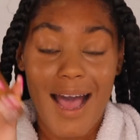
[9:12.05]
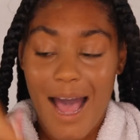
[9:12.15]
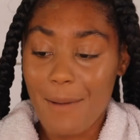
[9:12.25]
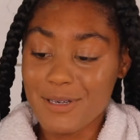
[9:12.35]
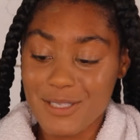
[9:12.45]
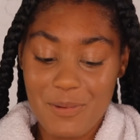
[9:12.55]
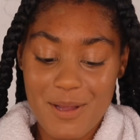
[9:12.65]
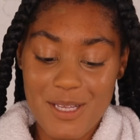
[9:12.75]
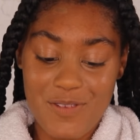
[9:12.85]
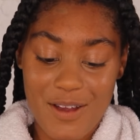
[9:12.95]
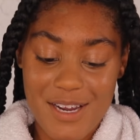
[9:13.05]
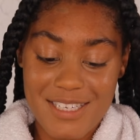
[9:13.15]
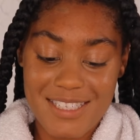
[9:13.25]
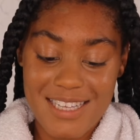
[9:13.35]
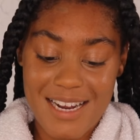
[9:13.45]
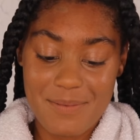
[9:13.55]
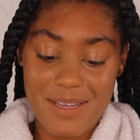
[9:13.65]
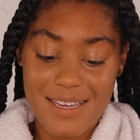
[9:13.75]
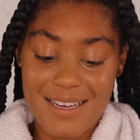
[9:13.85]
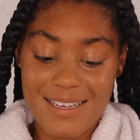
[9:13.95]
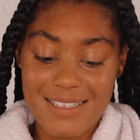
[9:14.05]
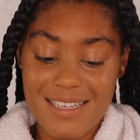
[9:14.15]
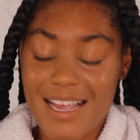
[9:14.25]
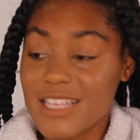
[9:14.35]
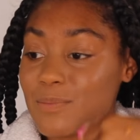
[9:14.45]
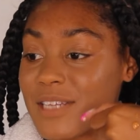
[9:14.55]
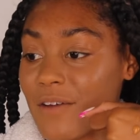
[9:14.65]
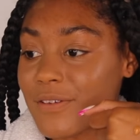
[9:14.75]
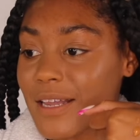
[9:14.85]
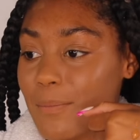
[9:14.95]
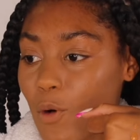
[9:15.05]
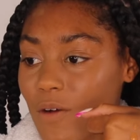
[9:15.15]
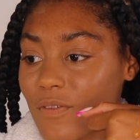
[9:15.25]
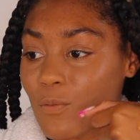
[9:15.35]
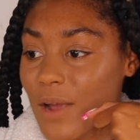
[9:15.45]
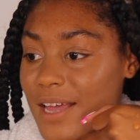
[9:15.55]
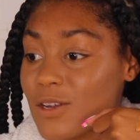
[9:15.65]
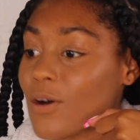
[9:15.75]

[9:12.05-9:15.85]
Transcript: I'm gonna just wear this foundation today because it's definitely more of a red.